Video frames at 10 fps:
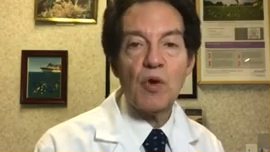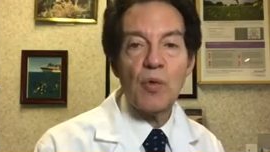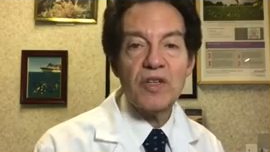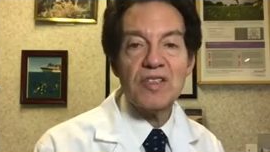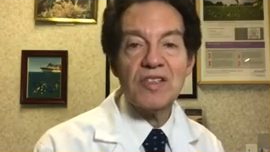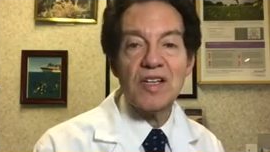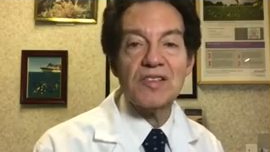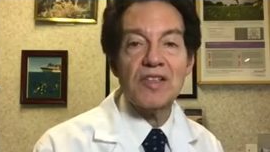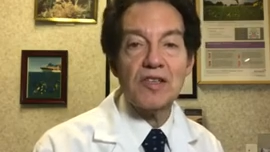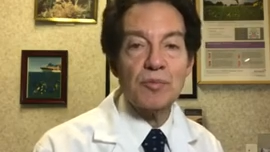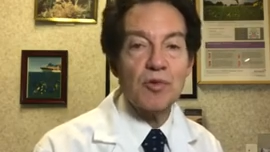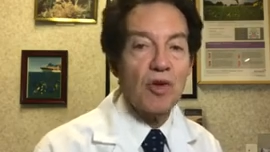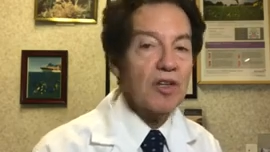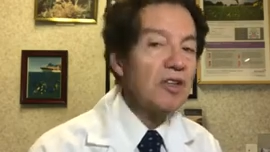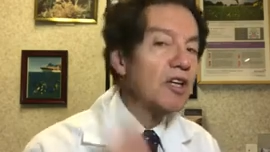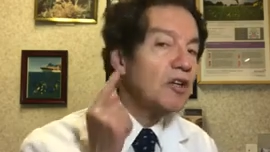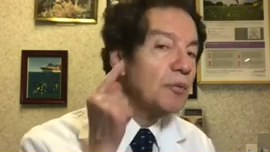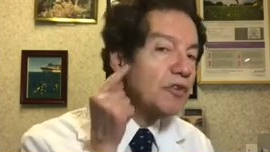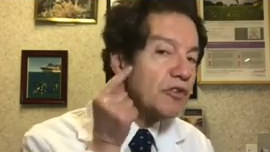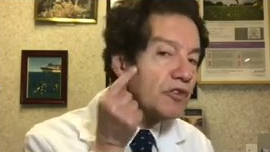We're discussing the parotid gland,
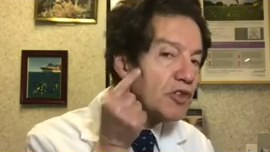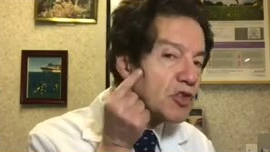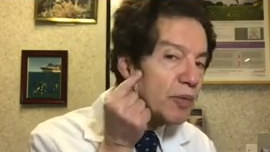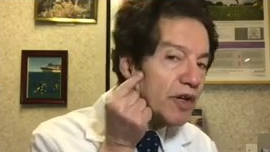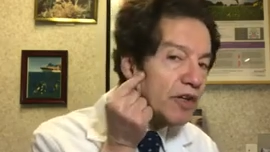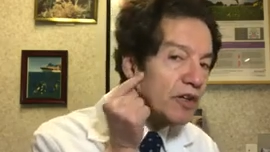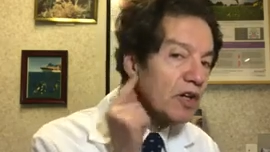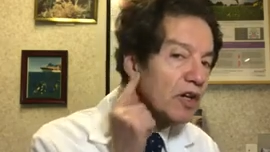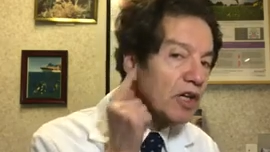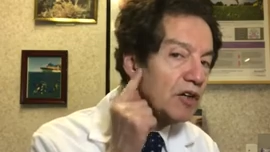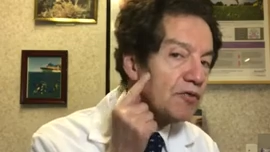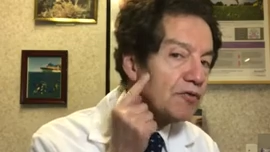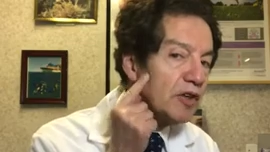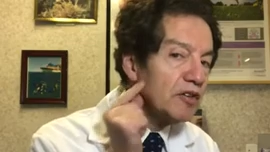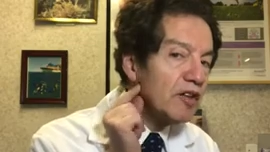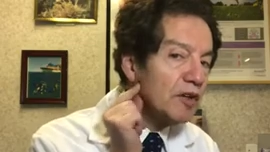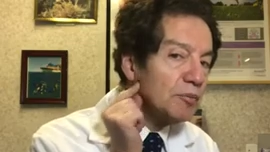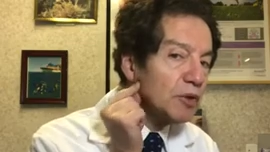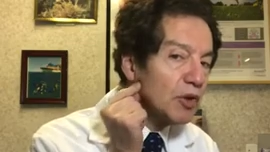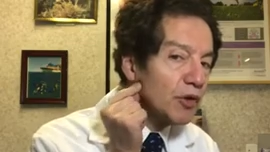which is situated in front
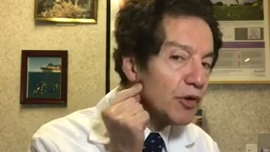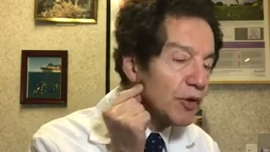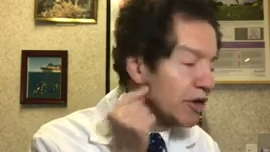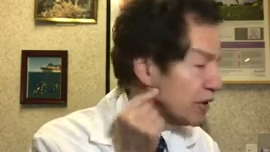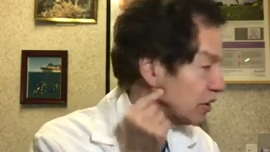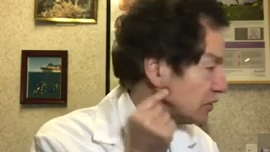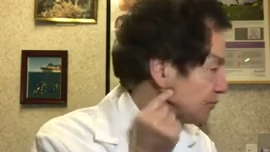and below your ear.